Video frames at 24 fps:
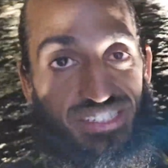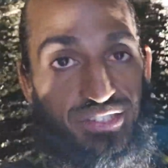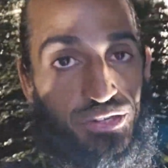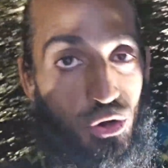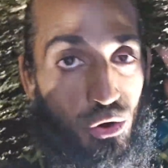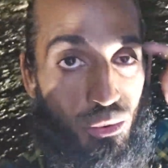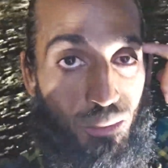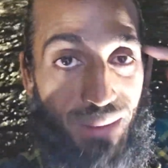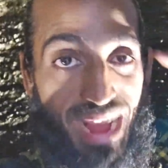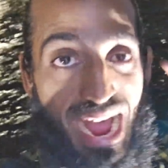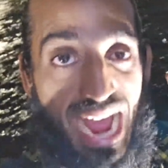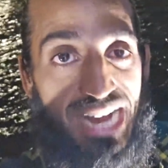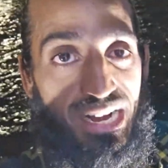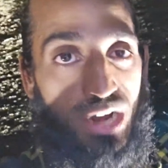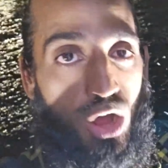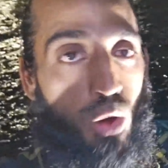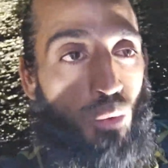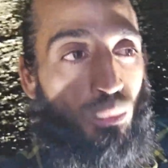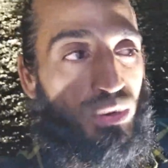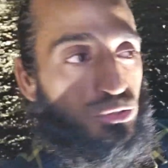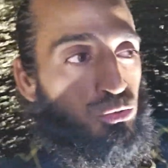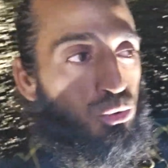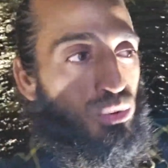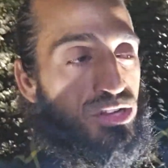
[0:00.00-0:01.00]
Your mind
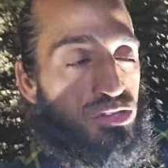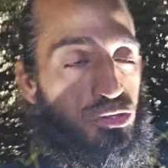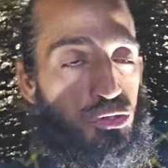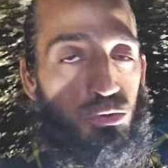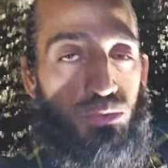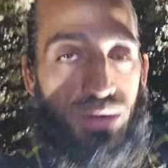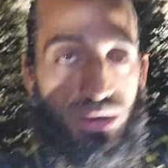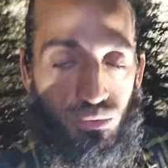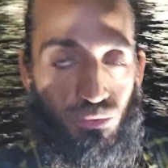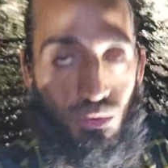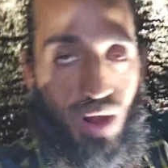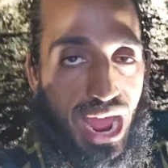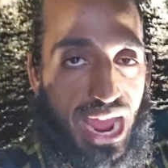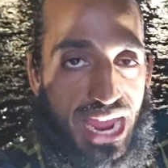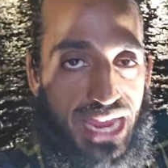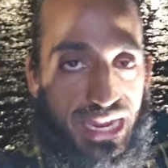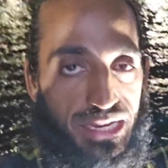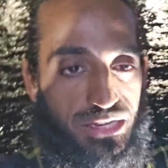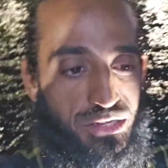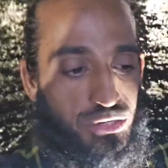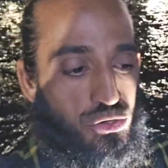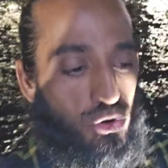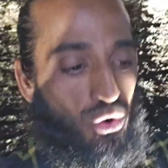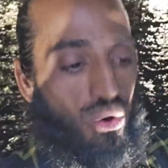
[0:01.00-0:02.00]
always wants to be
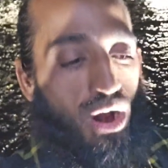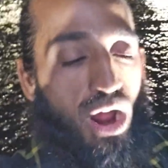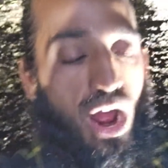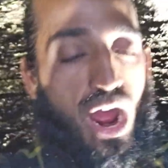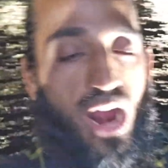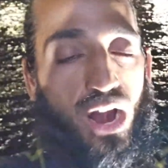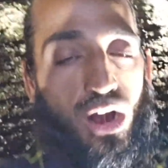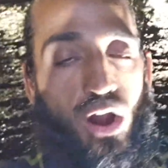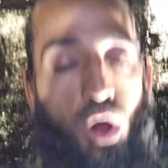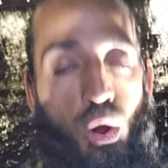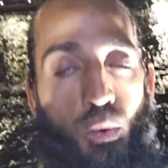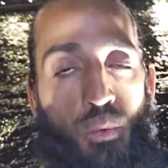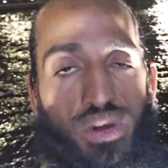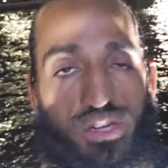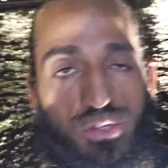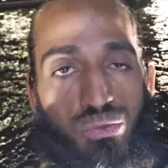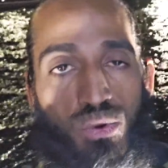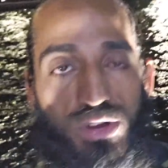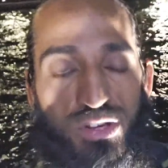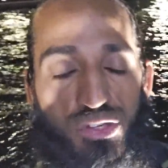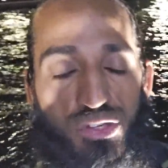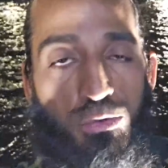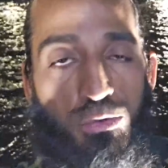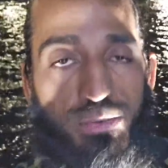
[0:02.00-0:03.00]
right. Your heart
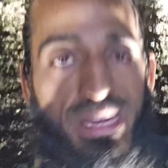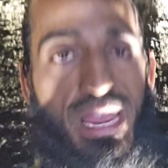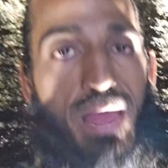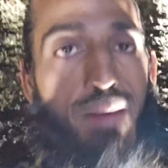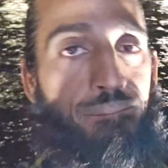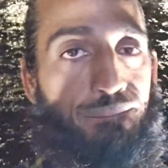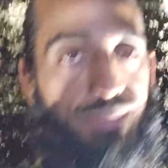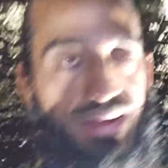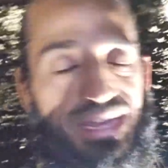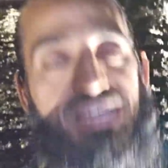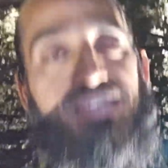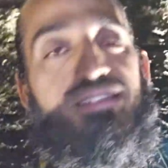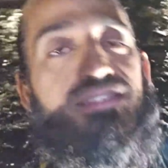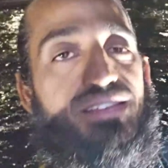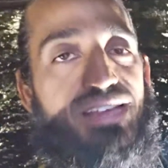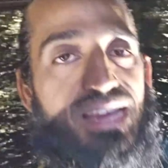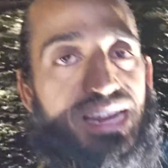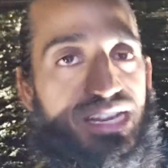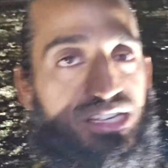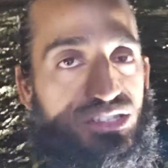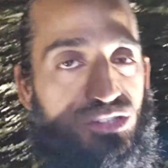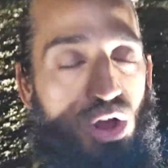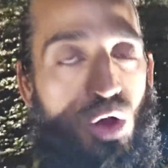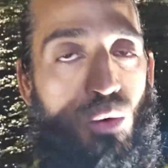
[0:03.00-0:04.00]
always to be at peace.
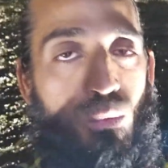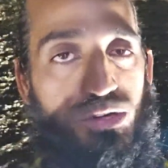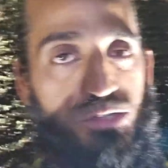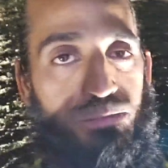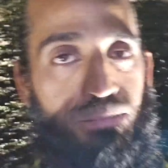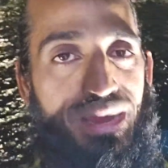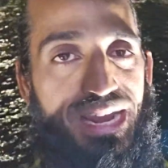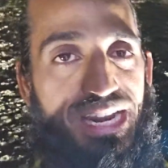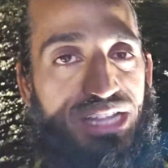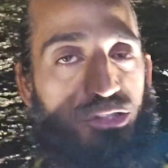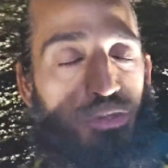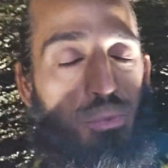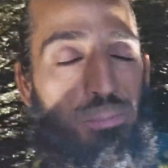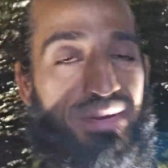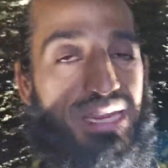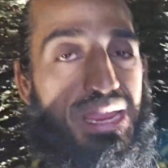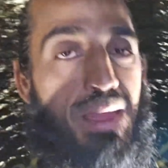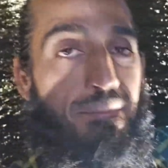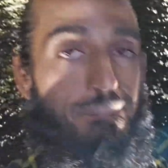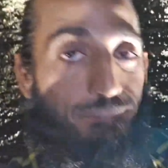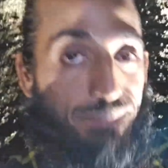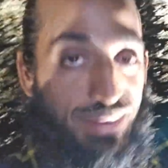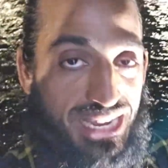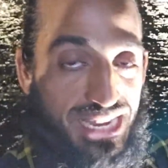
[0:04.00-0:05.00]
And it's always better to
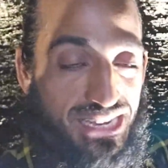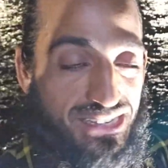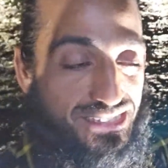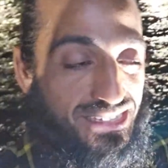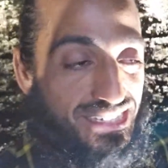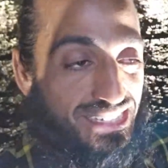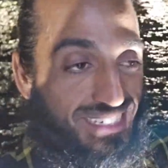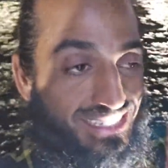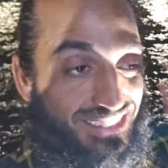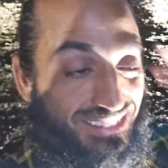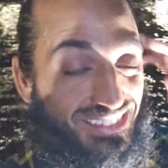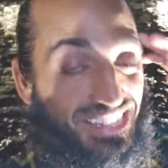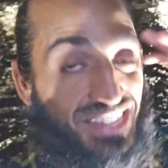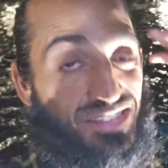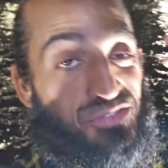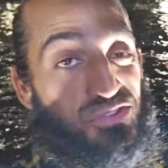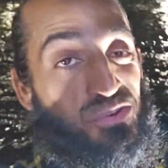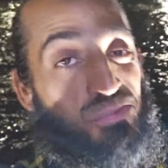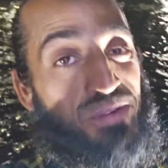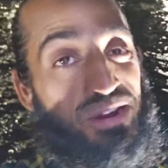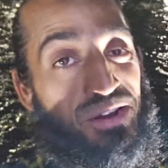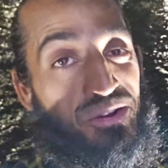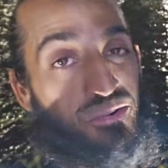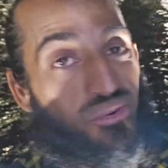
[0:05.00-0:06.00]
be at peace than
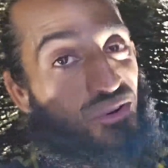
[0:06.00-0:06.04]
to be